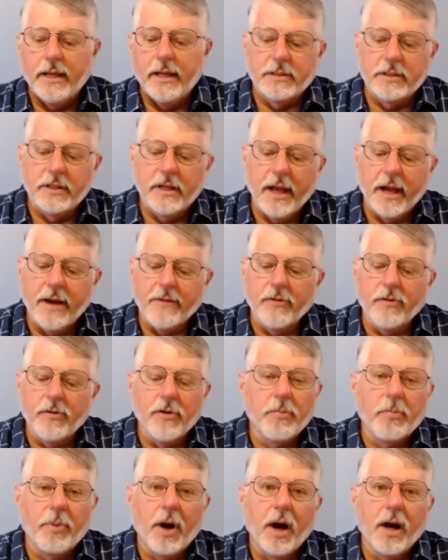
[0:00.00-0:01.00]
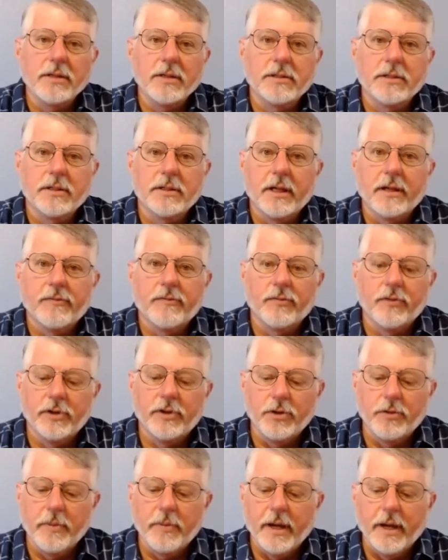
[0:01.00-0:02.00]
never a positive when you
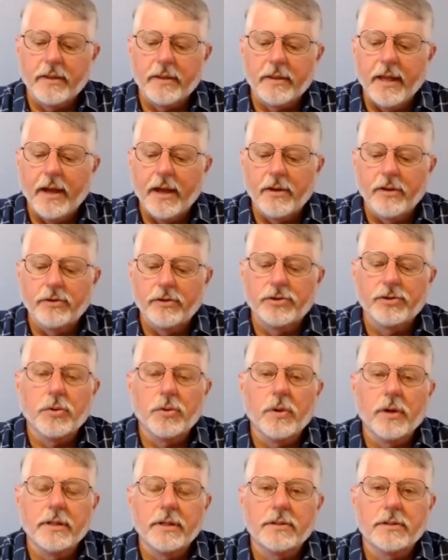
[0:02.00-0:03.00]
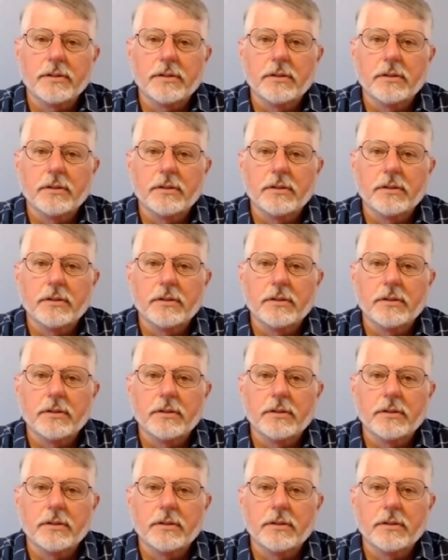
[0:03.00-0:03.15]
make that your choice.